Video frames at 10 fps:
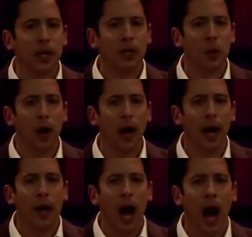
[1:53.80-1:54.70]
So
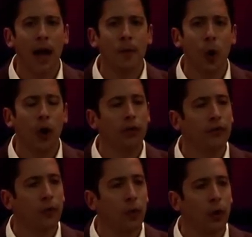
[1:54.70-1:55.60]
I'm all
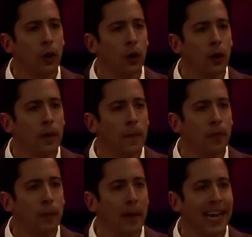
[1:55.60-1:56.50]
for
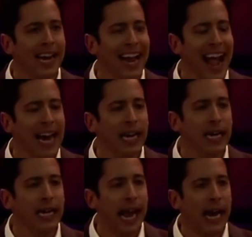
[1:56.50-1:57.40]
making any
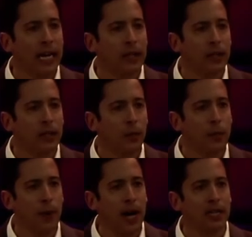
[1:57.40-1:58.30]
gains that we
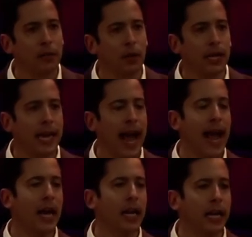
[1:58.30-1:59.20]
possibly
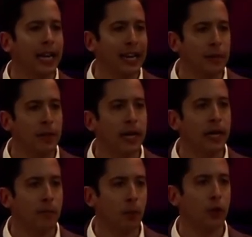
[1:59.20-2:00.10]
can in limiting
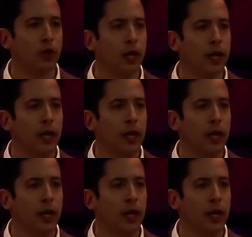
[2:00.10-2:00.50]
abortion,